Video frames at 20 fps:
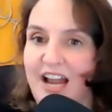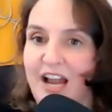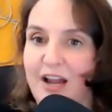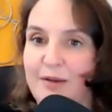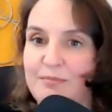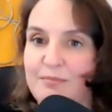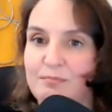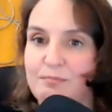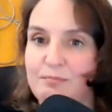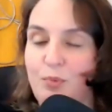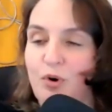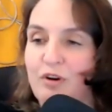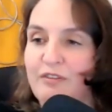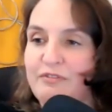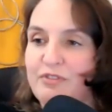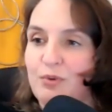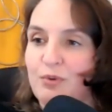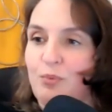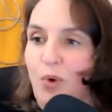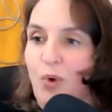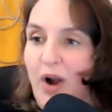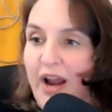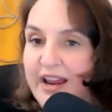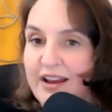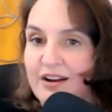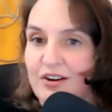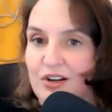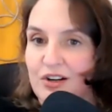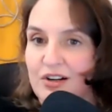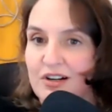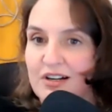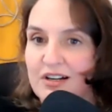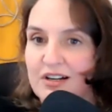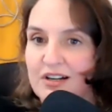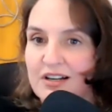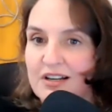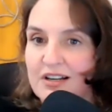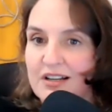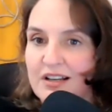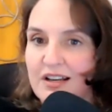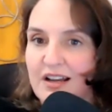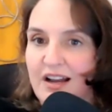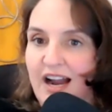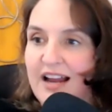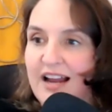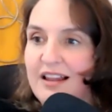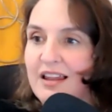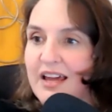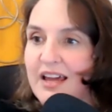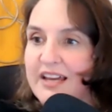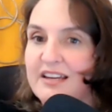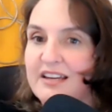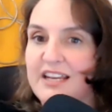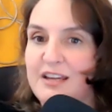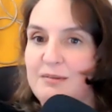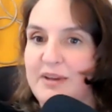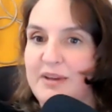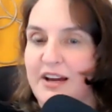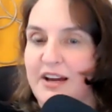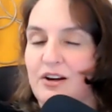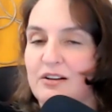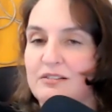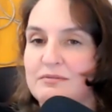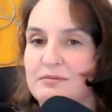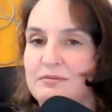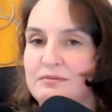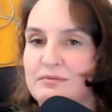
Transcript: I'm more of the writer. I uh-huh. like an email.